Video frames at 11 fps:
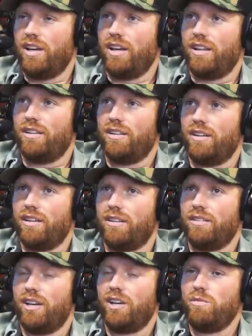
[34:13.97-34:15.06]
And uh,
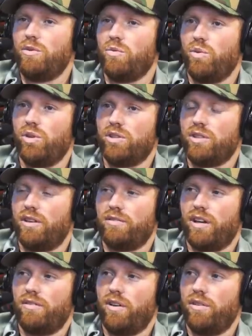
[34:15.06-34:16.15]
it can be really tough
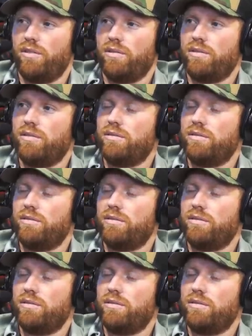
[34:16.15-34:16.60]
to have other